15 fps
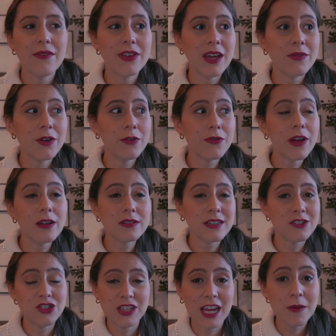you ever felt
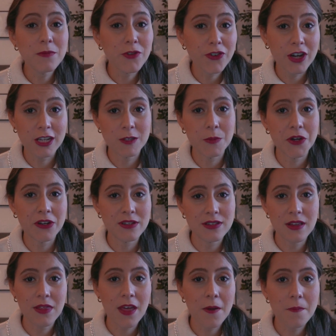ashamed for
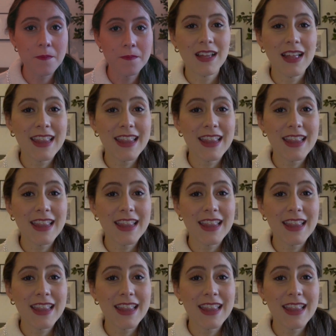experiencing them?